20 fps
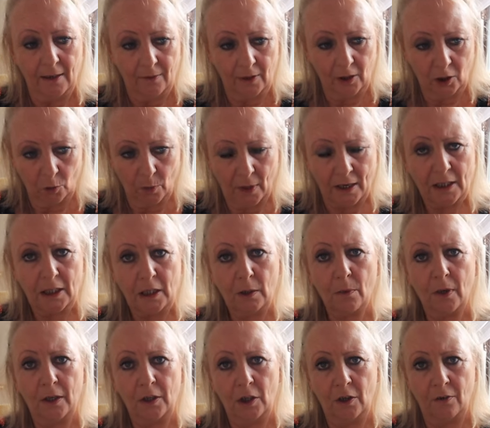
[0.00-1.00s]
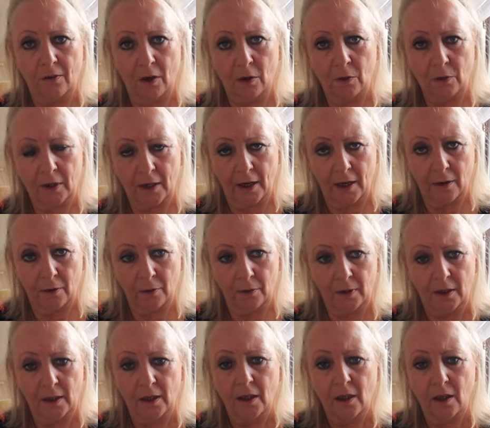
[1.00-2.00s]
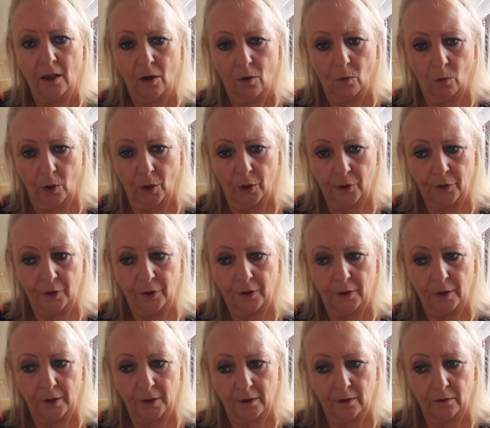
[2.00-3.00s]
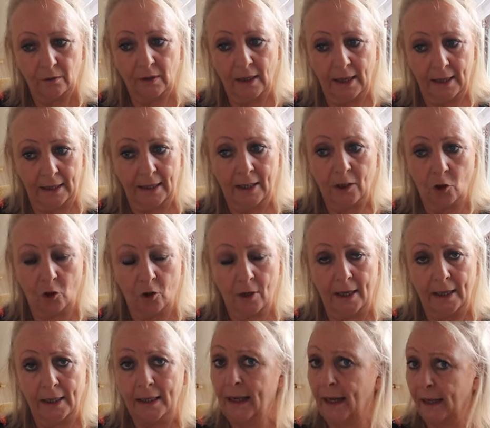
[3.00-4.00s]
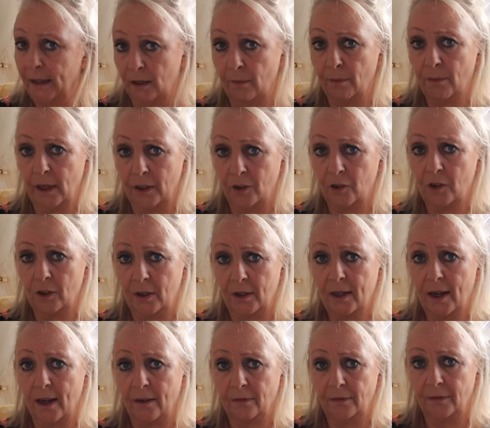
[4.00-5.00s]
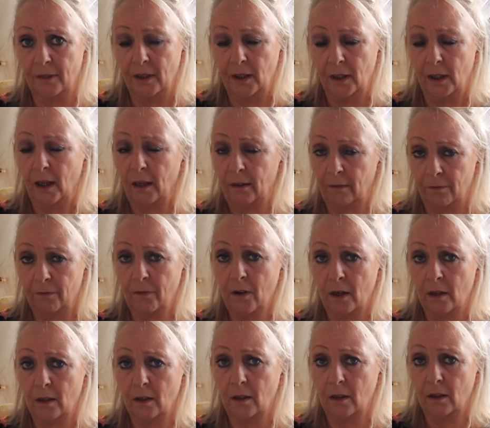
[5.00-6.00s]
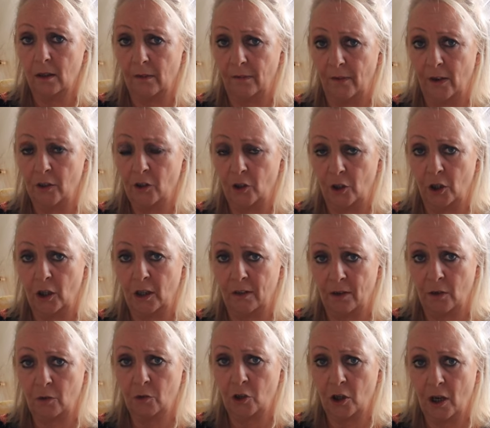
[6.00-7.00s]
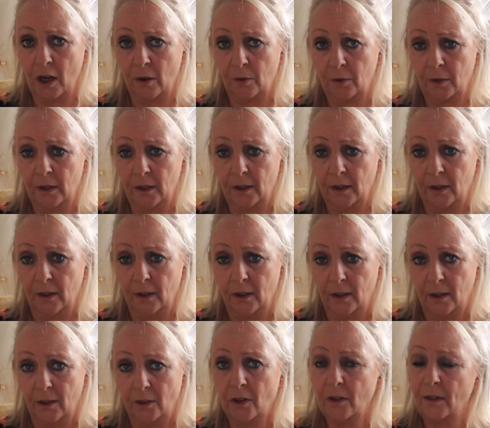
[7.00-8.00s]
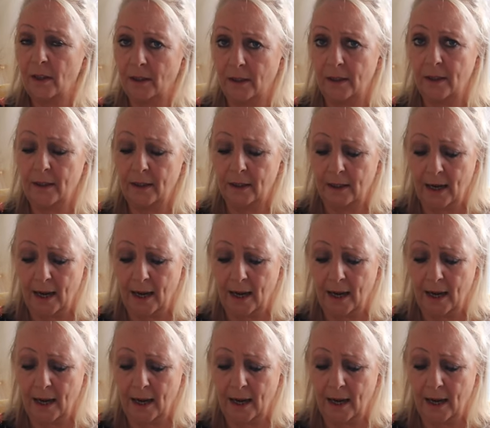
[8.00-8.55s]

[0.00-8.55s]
This 21 year old girl was li literally kicked and punched to death in front of her two year old child. So, this is the